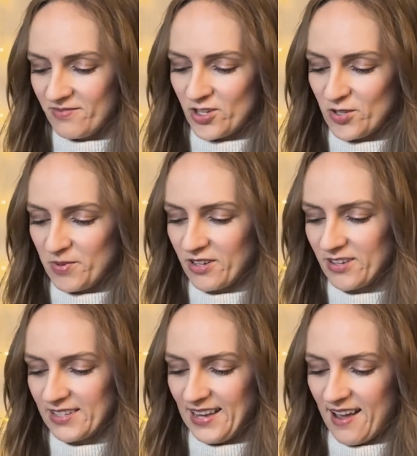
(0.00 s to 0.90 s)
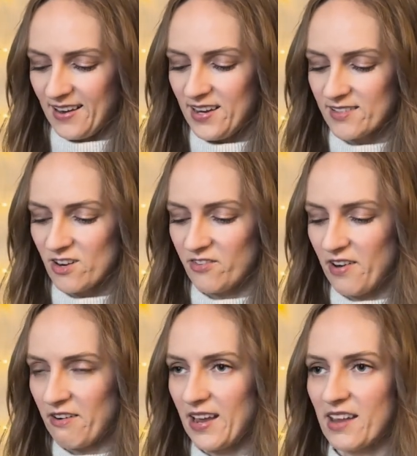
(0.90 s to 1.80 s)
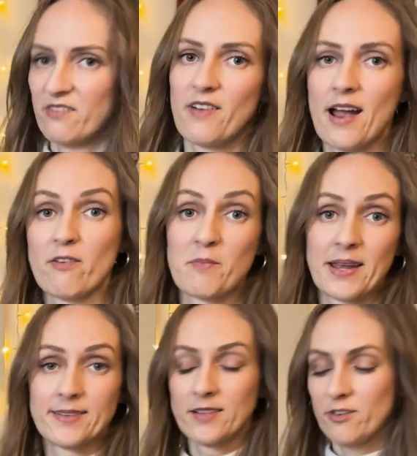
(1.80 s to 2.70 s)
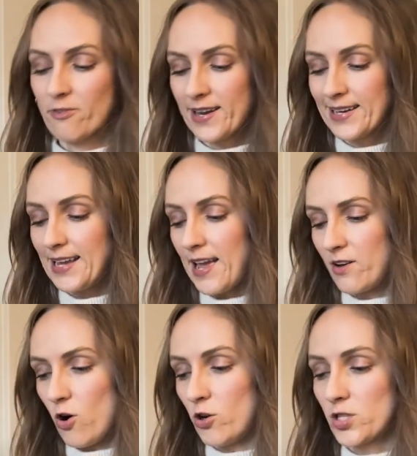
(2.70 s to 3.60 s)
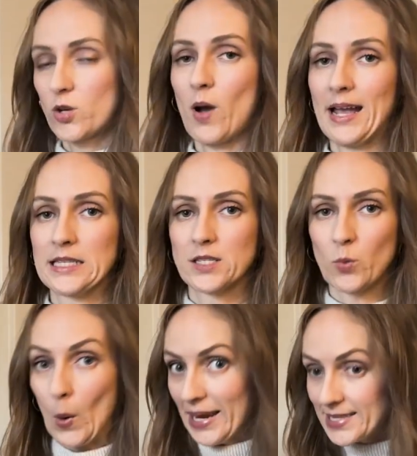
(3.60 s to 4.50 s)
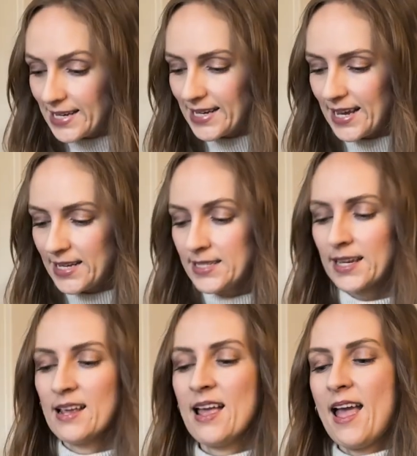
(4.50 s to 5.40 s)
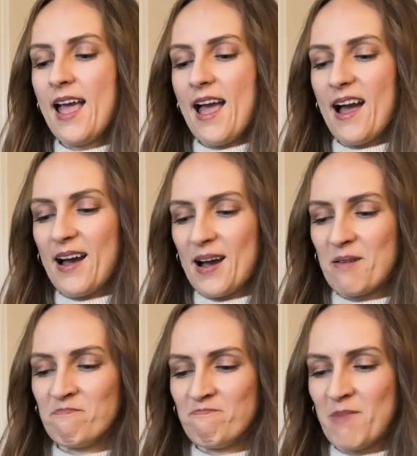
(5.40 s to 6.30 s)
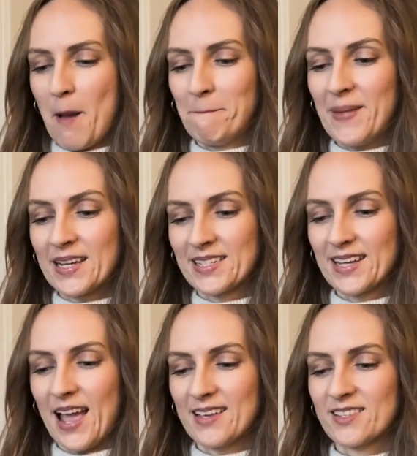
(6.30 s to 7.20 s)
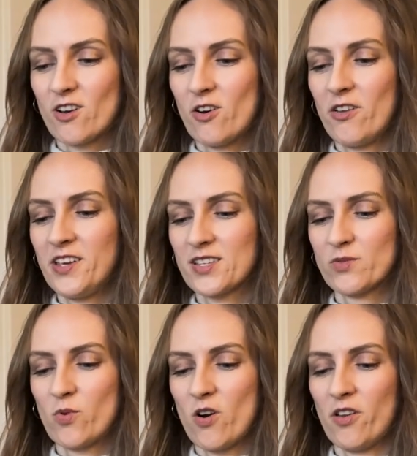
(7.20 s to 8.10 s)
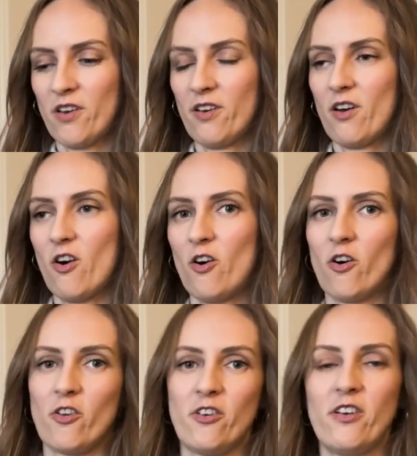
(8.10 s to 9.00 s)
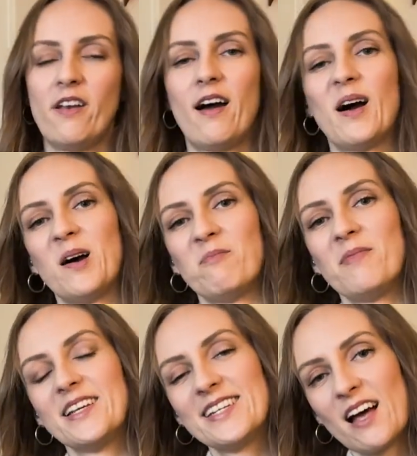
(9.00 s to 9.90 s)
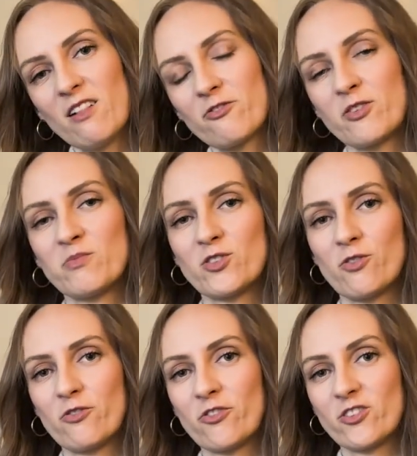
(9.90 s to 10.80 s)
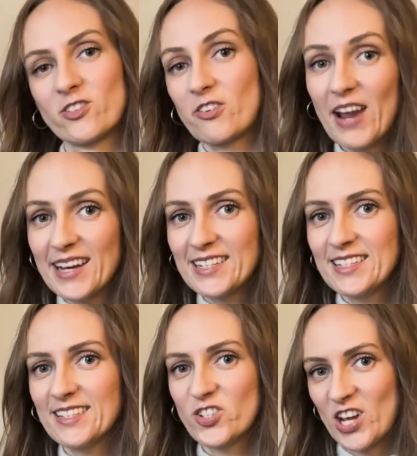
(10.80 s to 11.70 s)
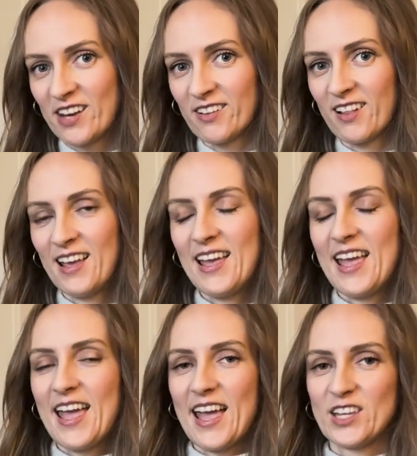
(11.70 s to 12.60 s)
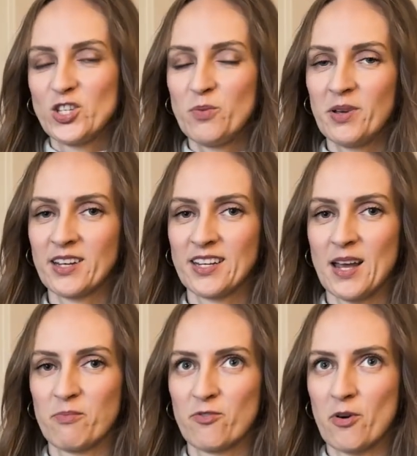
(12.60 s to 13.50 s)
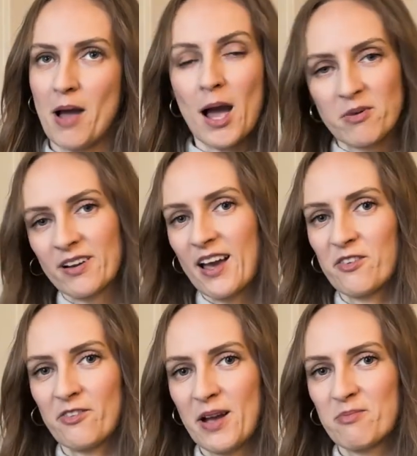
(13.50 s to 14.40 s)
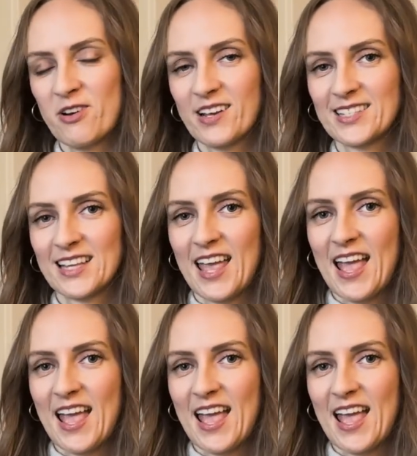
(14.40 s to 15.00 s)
just because, yeah, it is not very environmentally friendly, and also I sweat in it. But I saw this one on Adele from So for Serenity's channel, and she picked it up from Abacan Fabrics.